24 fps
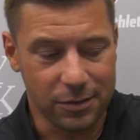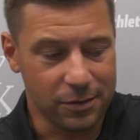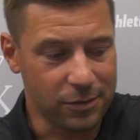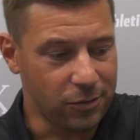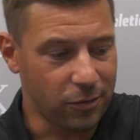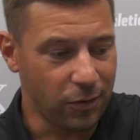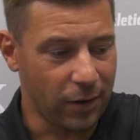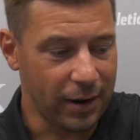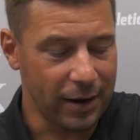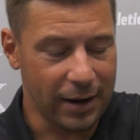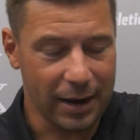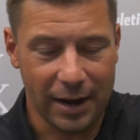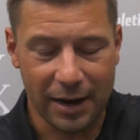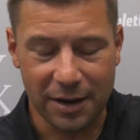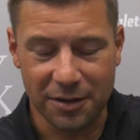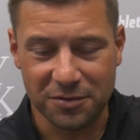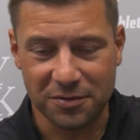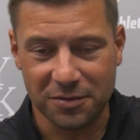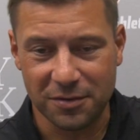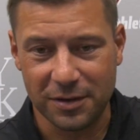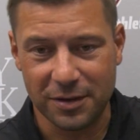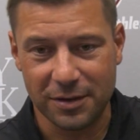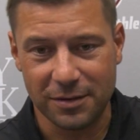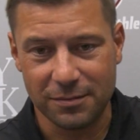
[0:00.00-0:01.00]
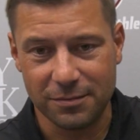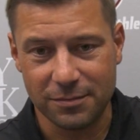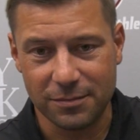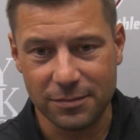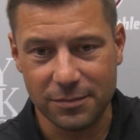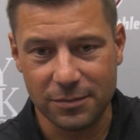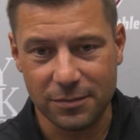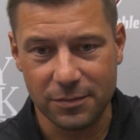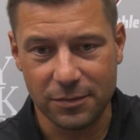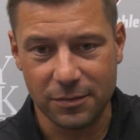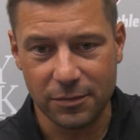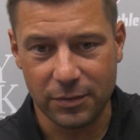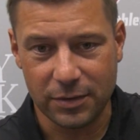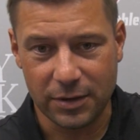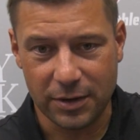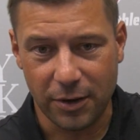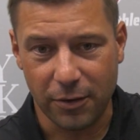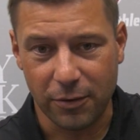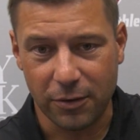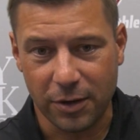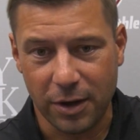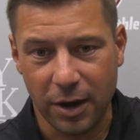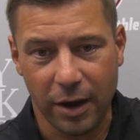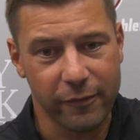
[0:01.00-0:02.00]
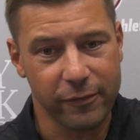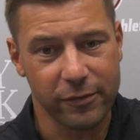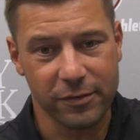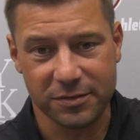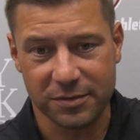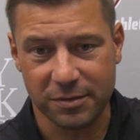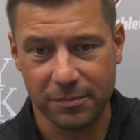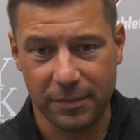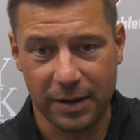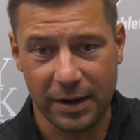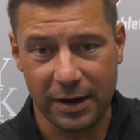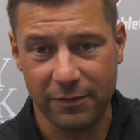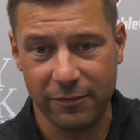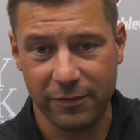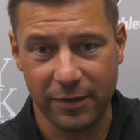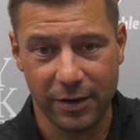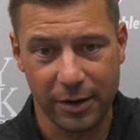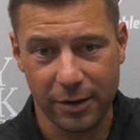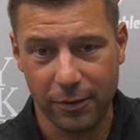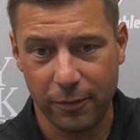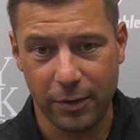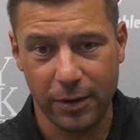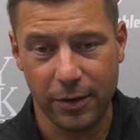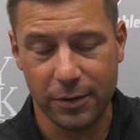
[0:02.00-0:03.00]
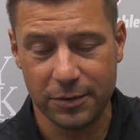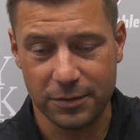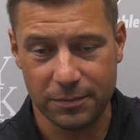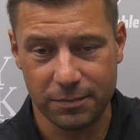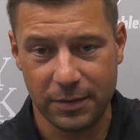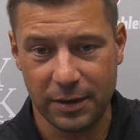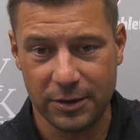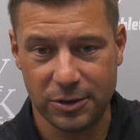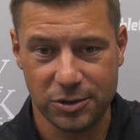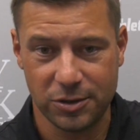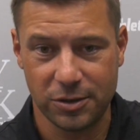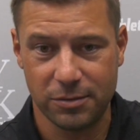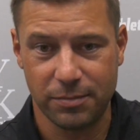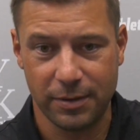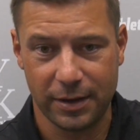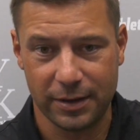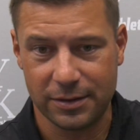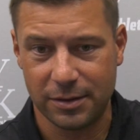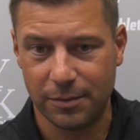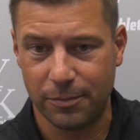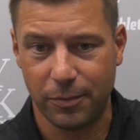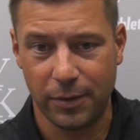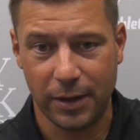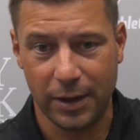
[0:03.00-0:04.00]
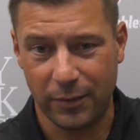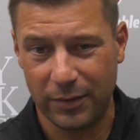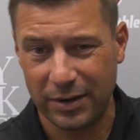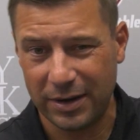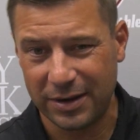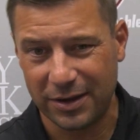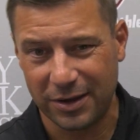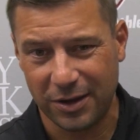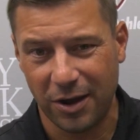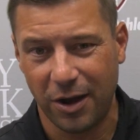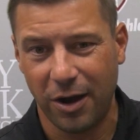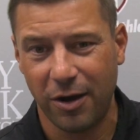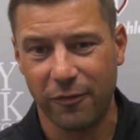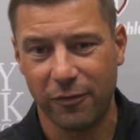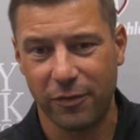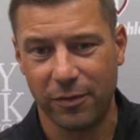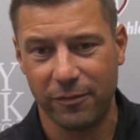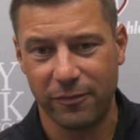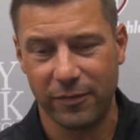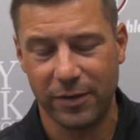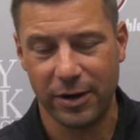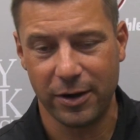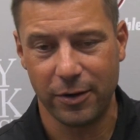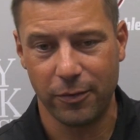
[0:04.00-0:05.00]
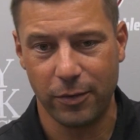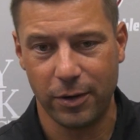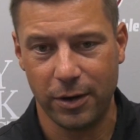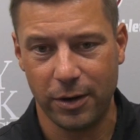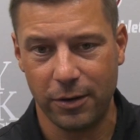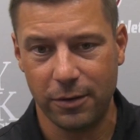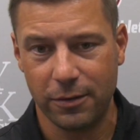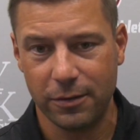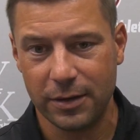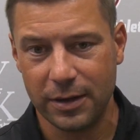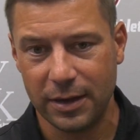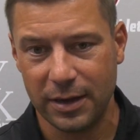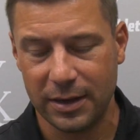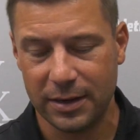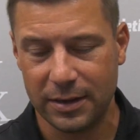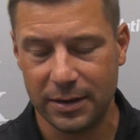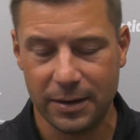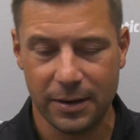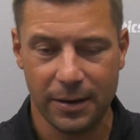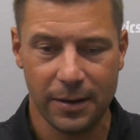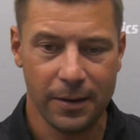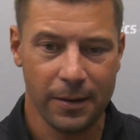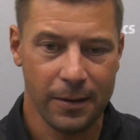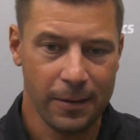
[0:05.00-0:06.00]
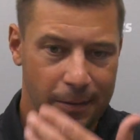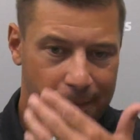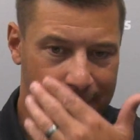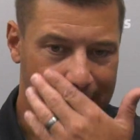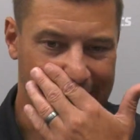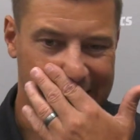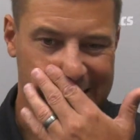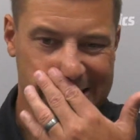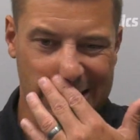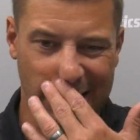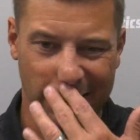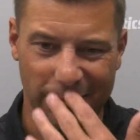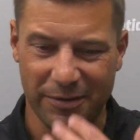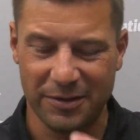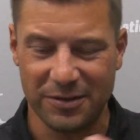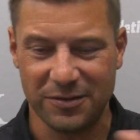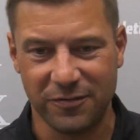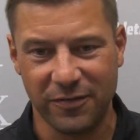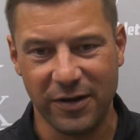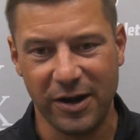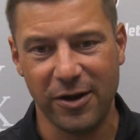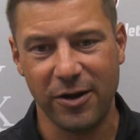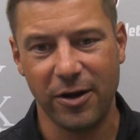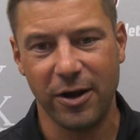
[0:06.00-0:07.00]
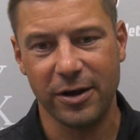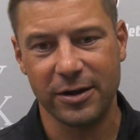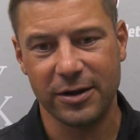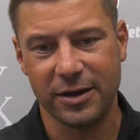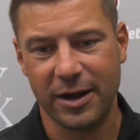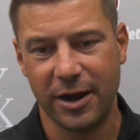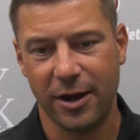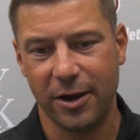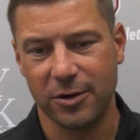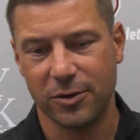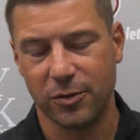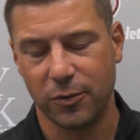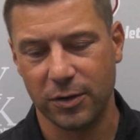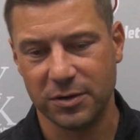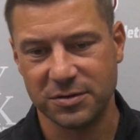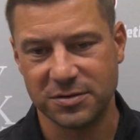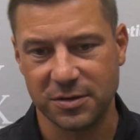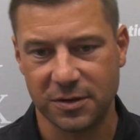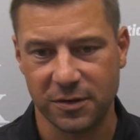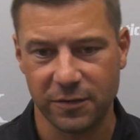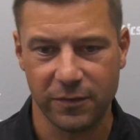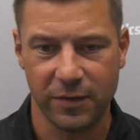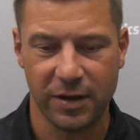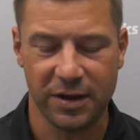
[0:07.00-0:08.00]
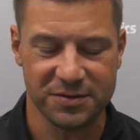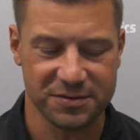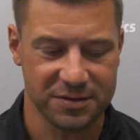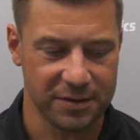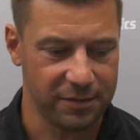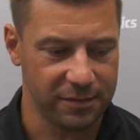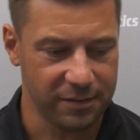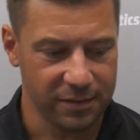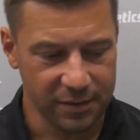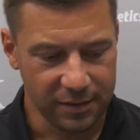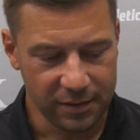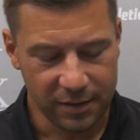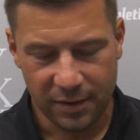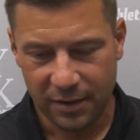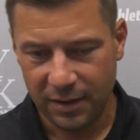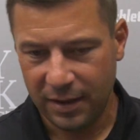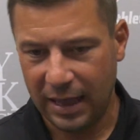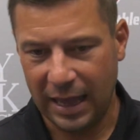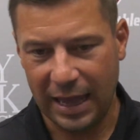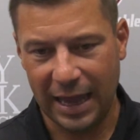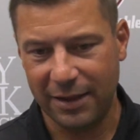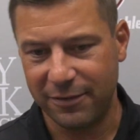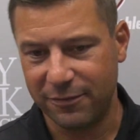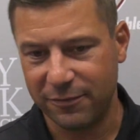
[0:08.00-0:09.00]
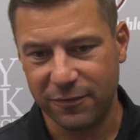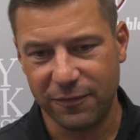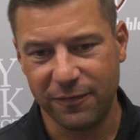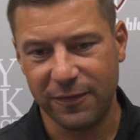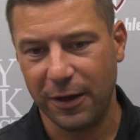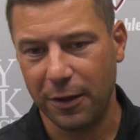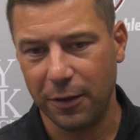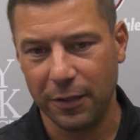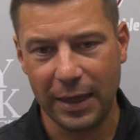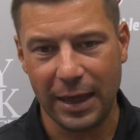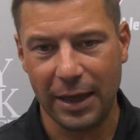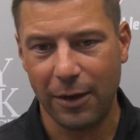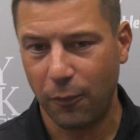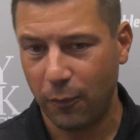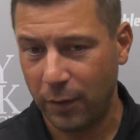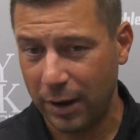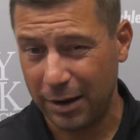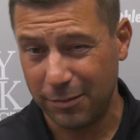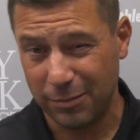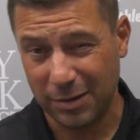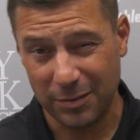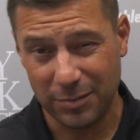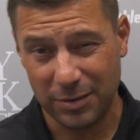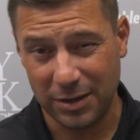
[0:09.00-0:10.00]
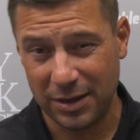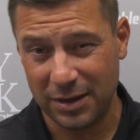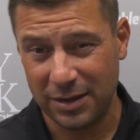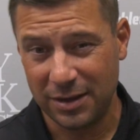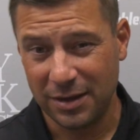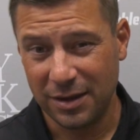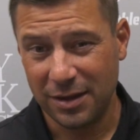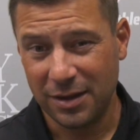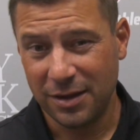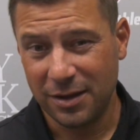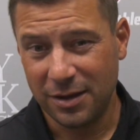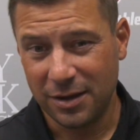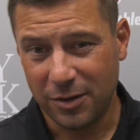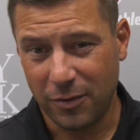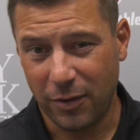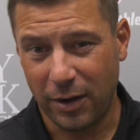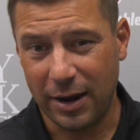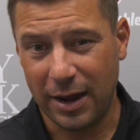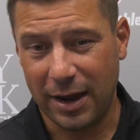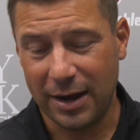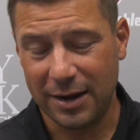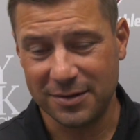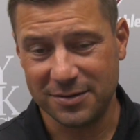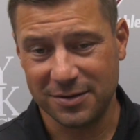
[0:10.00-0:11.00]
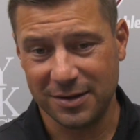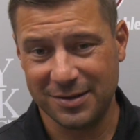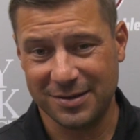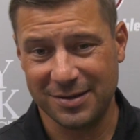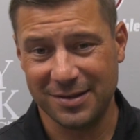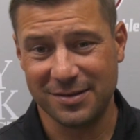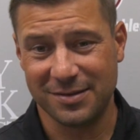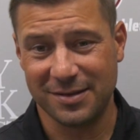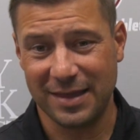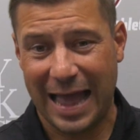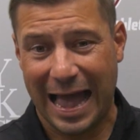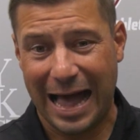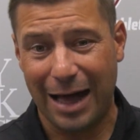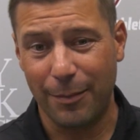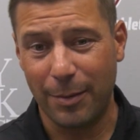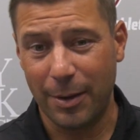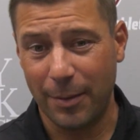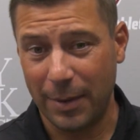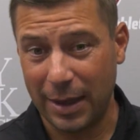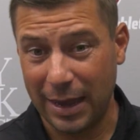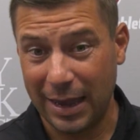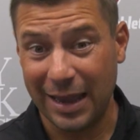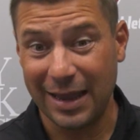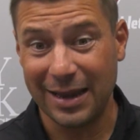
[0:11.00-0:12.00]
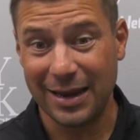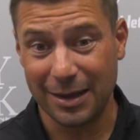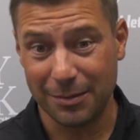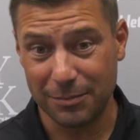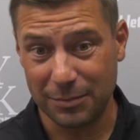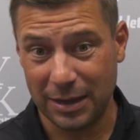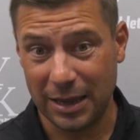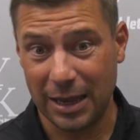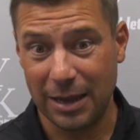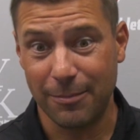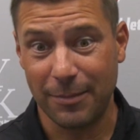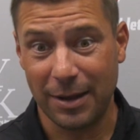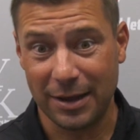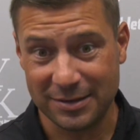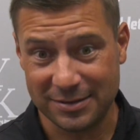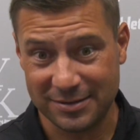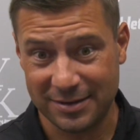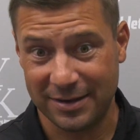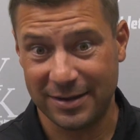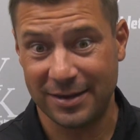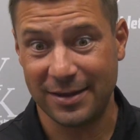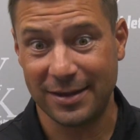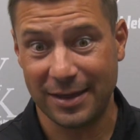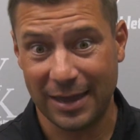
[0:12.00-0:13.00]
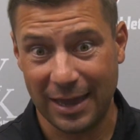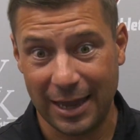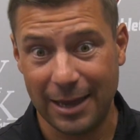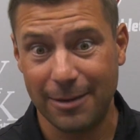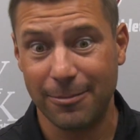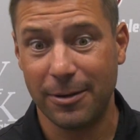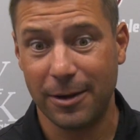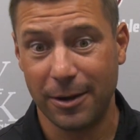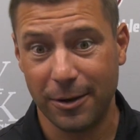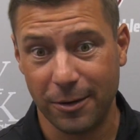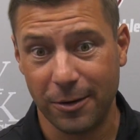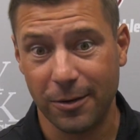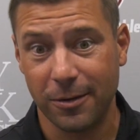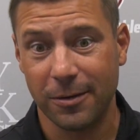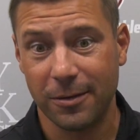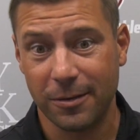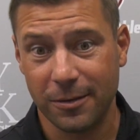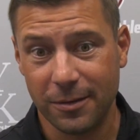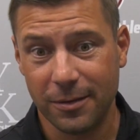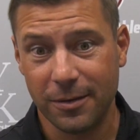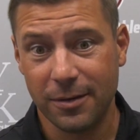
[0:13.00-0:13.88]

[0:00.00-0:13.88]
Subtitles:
quite honestly, when you don't cover somebody very well, they should make the play. And we didn't cover them very well. And that's something that's very uncharacteristic of us. I hadn't felt that way maybe, quite honestly, since the Alabama A&M game. My second game here